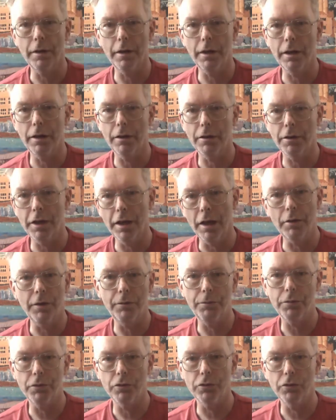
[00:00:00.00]
Now the
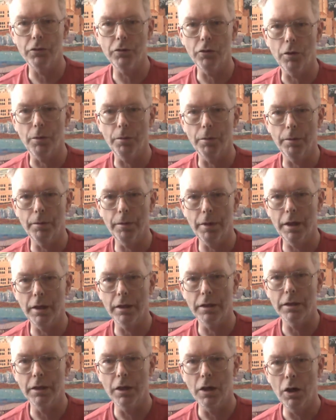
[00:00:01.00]
only problem
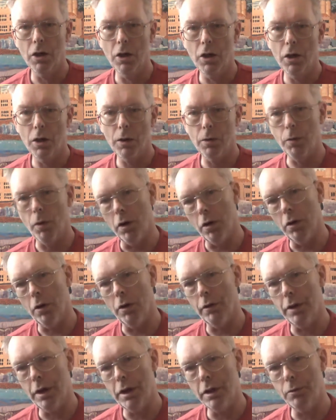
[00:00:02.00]
is quite a
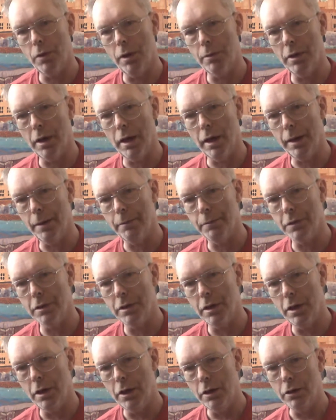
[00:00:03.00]
lot of these
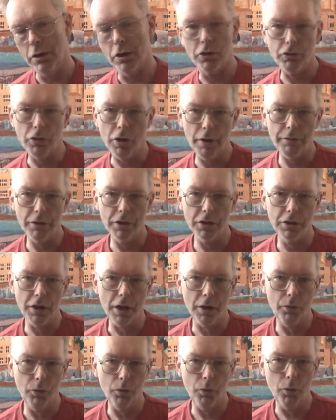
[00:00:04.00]
webcams the drivers
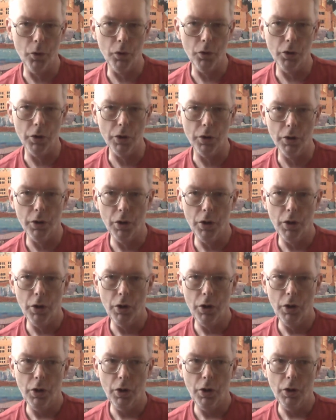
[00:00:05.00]
don't work
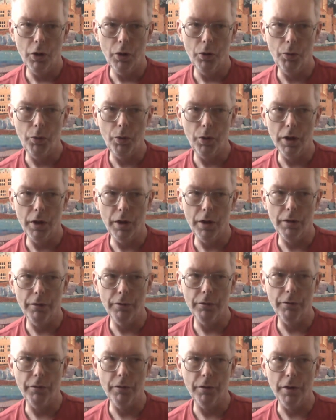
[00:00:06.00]

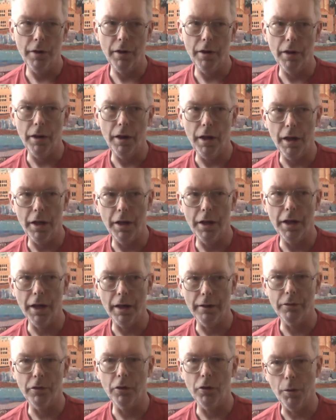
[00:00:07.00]
with any
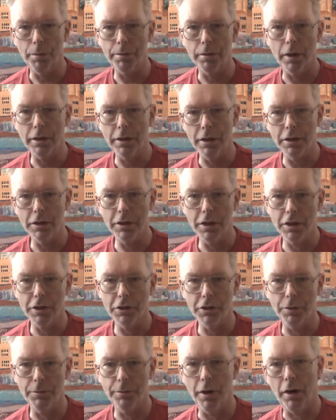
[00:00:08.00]
other operating
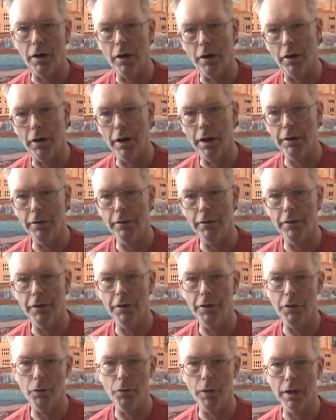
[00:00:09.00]
system higher
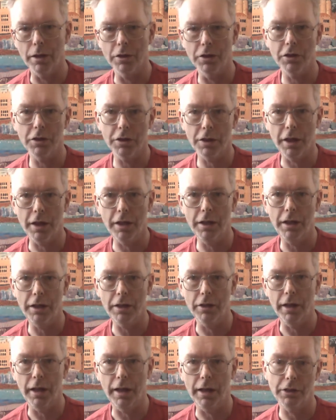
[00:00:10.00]
than the ones
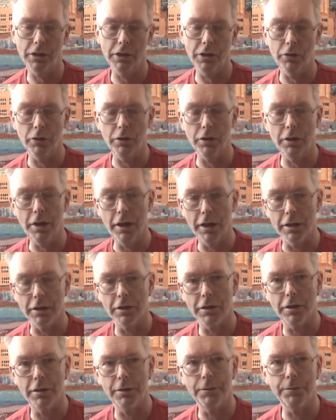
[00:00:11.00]
stated actually on the
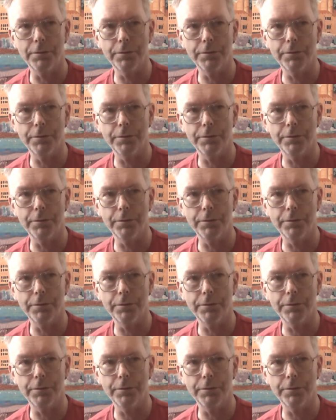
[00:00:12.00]
disk.